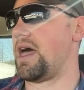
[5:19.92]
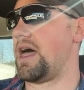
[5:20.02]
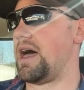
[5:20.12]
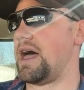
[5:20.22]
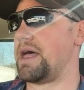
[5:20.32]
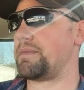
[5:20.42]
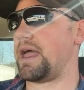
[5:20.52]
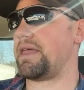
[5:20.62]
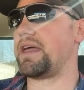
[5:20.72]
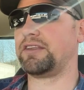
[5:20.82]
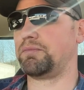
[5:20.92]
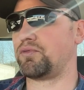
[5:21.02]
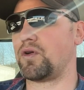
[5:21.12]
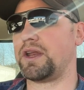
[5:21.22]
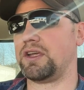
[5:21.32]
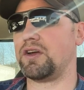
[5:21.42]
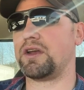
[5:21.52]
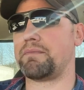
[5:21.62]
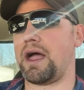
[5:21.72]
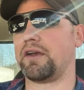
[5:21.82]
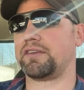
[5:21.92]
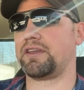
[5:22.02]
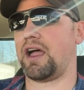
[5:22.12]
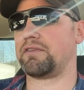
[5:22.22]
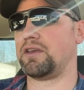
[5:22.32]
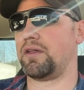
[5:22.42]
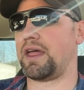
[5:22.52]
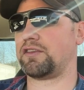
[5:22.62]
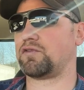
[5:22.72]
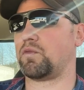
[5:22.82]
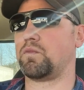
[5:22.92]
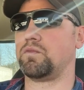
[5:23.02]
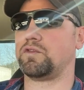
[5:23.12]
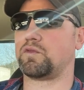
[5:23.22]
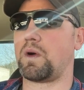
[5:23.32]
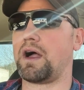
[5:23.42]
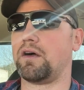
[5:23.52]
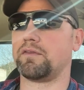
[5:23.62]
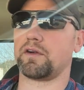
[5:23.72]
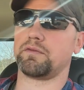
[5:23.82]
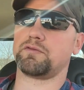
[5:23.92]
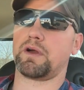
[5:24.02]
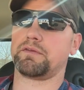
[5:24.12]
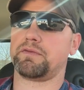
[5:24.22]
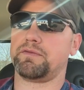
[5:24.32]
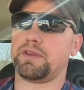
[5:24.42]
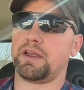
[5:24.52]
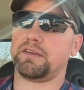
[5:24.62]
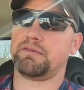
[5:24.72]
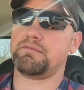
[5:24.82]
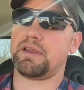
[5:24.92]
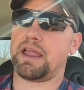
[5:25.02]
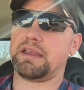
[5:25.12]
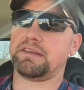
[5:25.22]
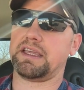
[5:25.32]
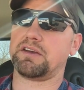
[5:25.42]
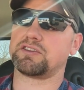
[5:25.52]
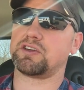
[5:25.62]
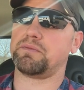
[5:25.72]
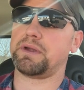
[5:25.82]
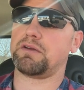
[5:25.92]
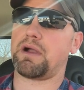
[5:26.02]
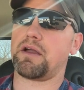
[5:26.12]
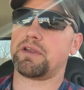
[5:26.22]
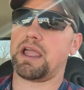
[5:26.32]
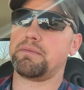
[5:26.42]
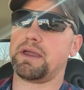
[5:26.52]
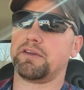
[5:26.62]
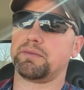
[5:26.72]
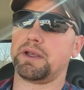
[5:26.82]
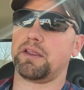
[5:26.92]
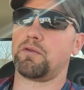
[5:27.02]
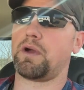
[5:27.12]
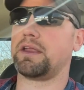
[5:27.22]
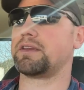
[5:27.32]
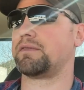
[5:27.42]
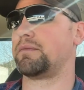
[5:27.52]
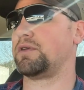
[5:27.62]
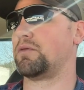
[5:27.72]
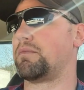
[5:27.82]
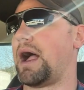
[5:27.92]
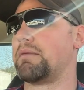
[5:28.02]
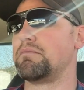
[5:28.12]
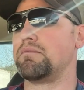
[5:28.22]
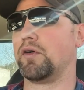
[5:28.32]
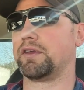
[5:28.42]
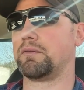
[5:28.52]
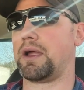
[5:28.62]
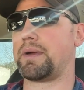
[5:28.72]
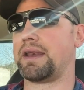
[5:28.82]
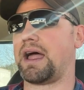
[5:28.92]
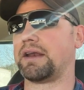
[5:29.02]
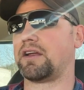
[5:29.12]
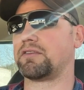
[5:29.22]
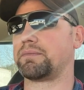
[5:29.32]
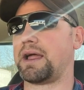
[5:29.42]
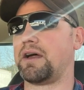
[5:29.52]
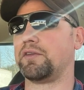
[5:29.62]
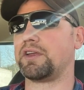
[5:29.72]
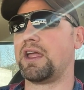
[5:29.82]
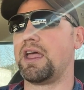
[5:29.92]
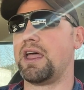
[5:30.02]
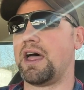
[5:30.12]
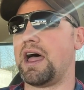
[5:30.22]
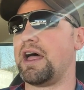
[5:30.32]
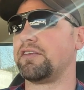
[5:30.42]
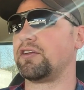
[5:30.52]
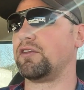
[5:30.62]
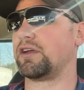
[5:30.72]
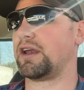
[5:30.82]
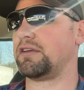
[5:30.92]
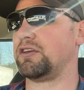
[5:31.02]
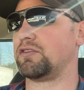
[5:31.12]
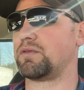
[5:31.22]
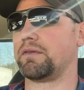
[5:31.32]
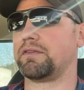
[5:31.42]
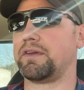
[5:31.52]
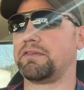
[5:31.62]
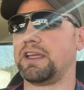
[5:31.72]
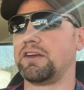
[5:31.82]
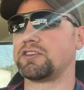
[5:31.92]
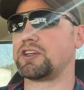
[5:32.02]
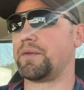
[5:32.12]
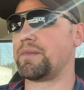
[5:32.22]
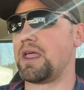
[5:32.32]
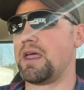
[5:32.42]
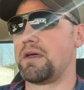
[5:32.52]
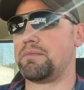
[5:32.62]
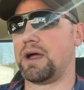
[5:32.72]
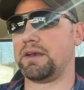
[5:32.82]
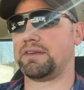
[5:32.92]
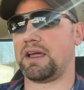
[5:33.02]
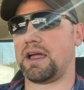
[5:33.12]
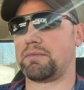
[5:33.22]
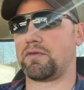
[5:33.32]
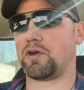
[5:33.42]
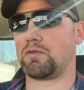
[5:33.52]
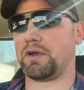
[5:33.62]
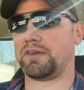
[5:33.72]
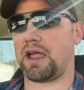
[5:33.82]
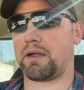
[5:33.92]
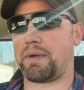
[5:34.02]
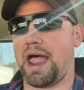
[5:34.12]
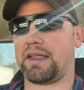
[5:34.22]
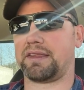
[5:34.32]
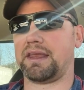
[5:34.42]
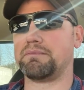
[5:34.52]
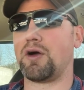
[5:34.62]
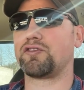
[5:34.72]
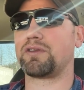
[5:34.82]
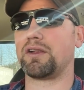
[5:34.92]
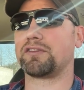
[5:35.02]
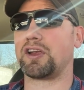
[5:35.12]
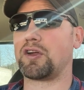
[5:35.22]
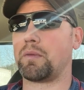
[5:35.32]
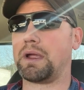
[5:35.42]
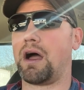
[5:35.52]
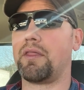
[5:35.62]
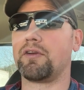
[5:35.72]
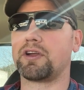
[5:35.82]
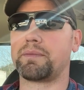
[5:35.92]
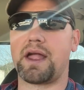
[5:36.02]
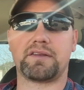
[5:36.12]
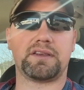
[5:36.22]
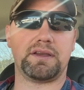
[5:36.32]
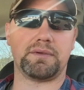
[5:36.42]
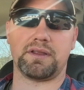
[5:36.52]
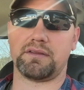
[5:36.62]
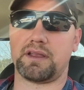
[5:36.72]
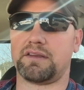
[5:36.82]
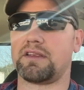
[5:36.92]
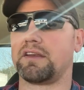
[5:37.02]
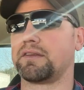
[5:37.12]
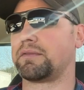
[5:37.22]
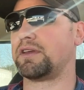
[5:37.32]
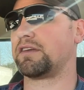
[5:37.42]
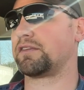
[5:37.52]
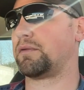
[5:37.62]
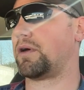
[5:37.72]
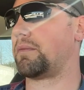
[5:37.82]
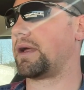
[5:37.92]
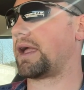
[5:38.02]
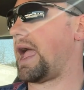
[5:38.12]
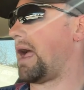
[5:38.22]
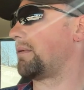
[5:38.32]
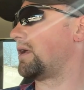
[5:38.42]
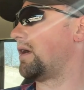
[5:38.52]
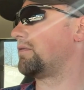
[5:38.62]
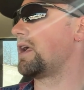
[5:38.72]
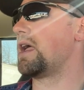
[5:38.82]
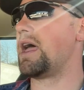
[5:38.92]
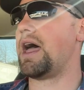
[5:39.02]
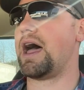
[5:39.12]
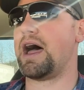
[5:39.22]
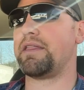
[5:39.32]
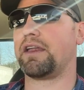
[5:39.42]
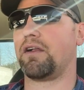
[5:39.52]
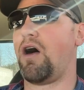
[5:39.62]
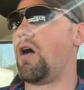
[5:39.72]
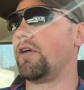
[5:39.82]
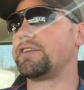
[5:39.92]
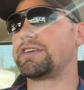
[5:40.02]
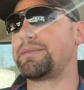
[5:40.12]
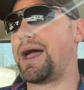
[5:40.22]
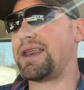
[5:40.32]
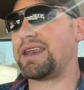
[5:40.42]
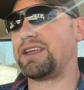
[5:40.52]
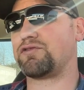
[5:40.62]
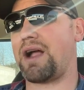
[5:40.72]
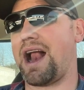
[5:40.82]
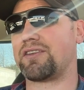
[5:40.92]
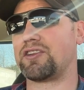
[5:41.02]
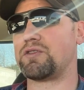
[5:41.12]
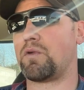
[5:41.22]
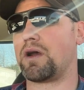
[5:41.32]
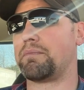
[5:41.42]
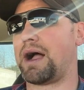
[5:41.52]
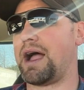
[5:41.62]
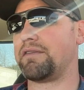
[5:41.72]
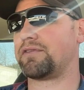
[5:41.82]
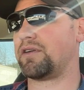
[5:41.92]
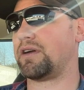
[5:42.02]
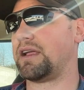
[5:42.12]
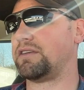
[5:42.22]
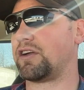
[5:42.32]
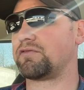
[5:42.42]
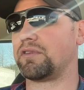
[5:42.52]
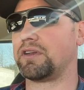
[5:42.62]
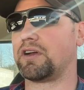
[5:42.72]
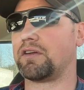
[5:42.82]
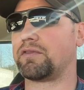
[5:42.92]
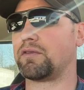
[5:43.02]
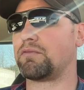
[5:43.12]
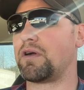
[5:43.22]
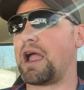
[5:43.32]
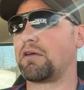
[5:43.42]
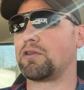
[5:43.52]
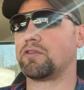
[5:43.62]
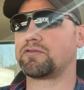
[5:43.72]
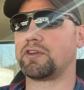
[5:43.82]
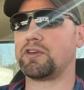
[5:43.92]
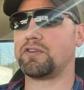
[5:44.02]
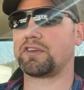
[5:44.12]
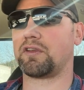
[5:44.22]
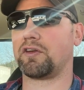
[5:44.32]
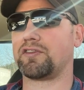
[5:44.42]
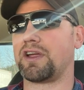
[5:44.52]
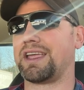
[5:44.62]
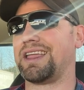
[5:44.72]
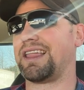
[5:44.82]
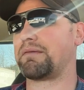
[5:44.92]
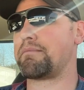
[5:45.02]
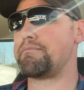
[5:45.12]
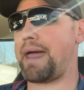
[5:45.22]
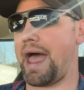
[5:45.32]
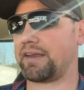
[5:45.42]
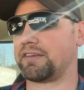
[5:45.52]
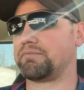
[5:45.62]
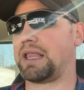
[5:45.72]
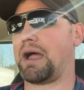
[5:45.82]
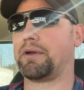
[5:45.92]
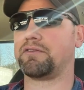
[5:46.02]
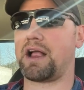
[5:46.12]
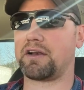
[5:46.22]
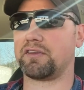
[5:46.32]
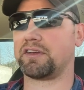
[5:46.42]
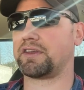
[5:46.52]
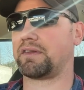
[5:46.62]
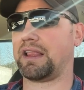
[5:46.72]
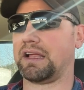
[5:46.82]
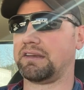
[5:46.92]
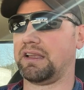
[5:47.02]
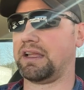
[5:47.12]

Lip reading: And that's a pretty good amount of stuff. You know, that's 12 to 18 or so big round hay bales, depending on the weight of them. You know, mine mostly weigh about 900 pounds. So you're looking at, you know, 12 to 15 or so. But before you reach that capacity, most trailers can go beyond their capacity, but that's not something you necessarily want to make a habit of. That'll haul just about any tractor you want to buy for industrial or for agricultural use, as long as you're not getting like massive plowing tractors and stuff like